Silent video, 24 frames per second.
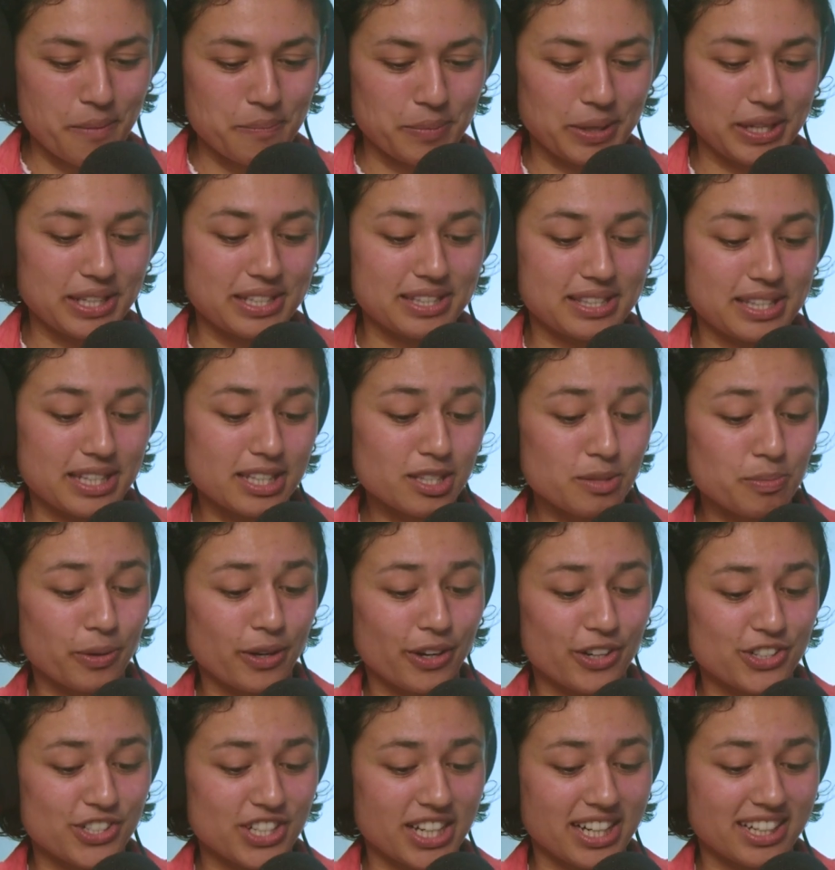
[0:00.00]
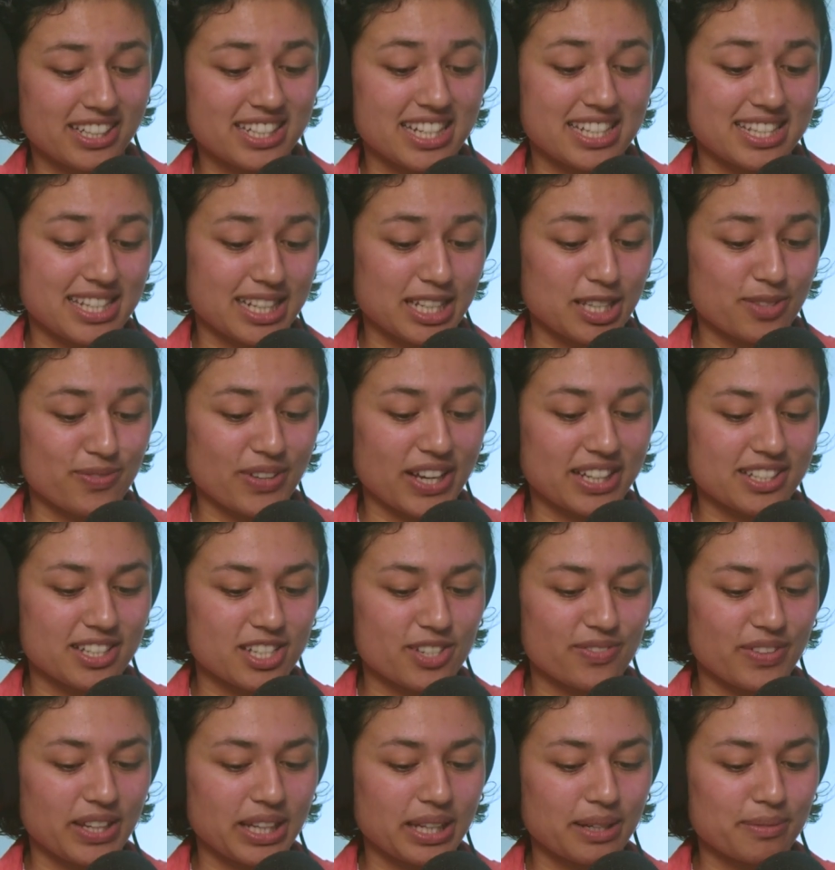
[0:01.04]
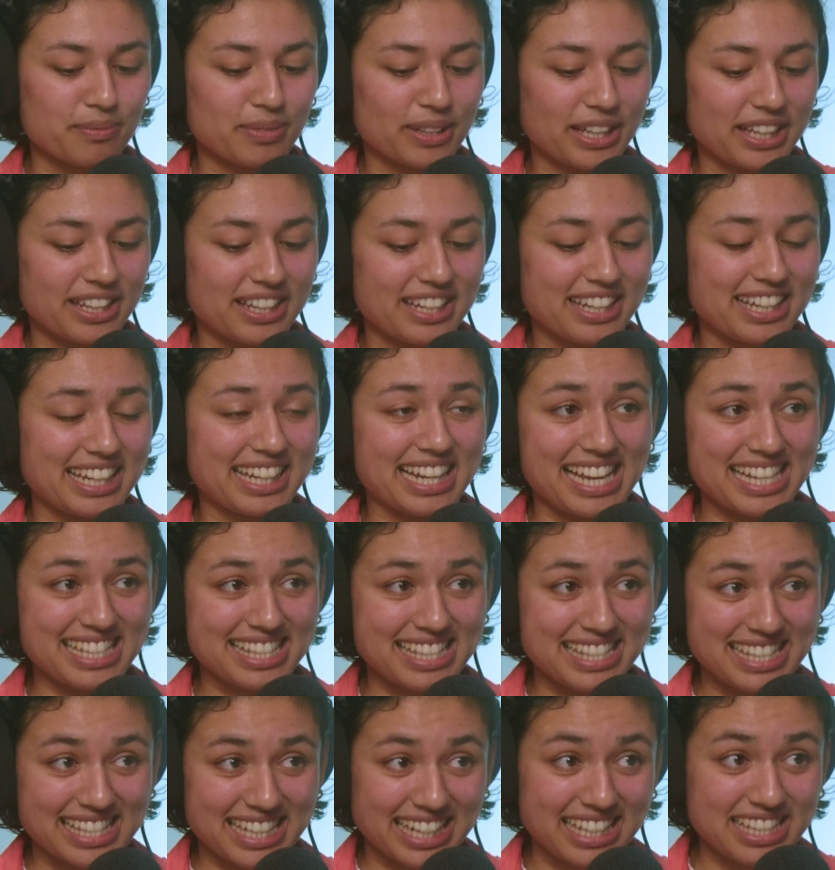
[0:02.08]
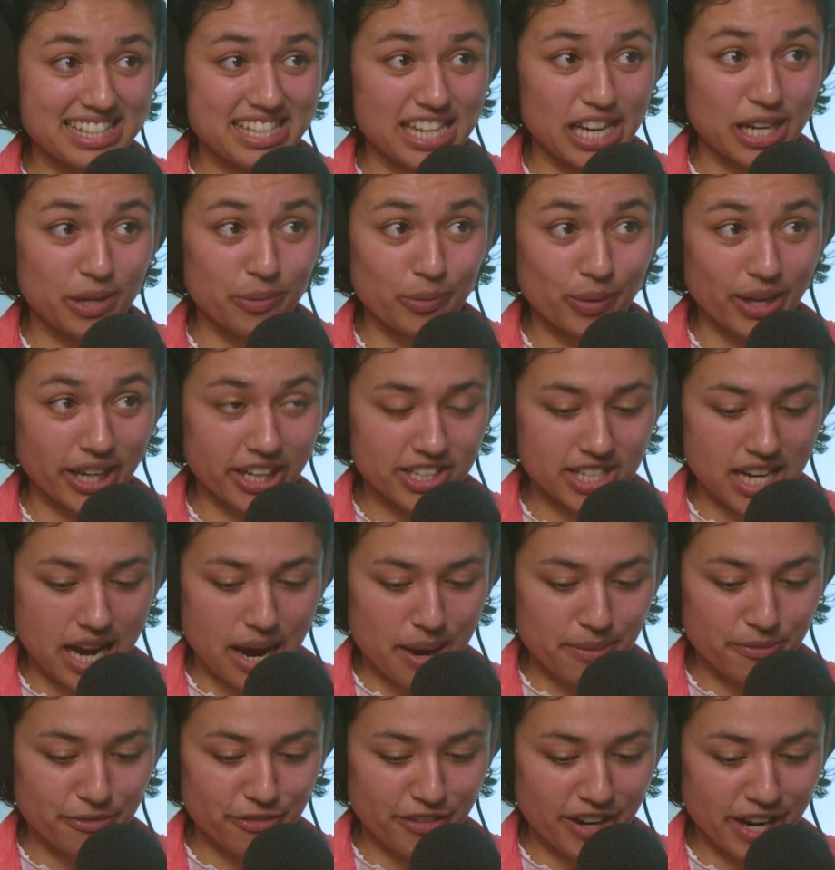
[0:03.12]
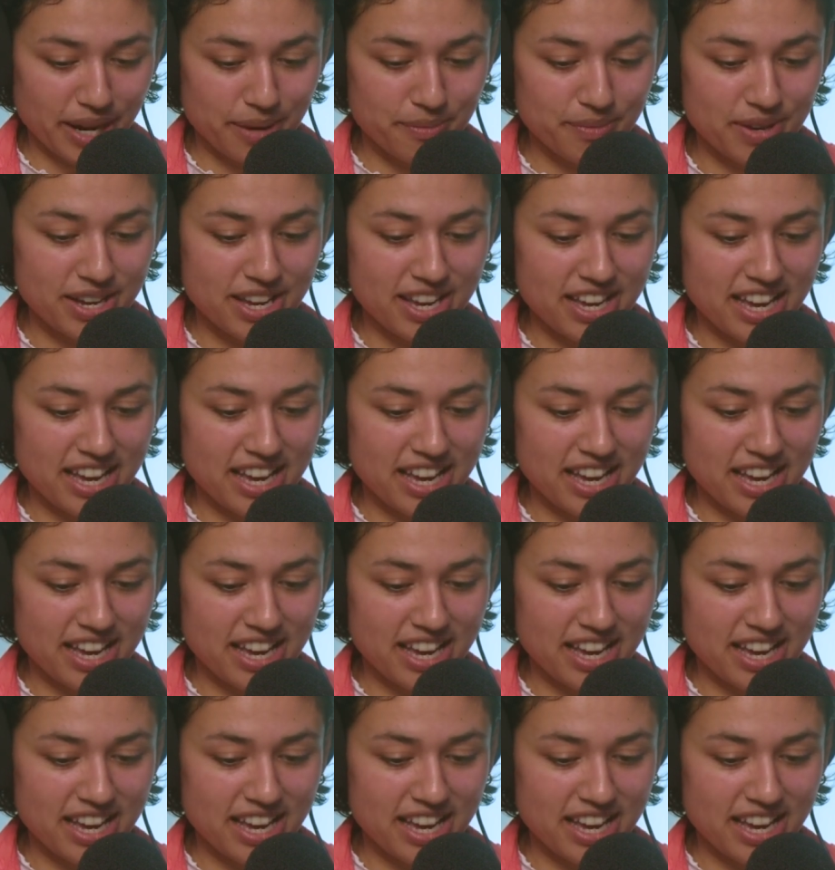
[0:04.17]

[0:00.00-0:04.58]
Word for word: because this project is expected to be completed in a 16-week timeframe.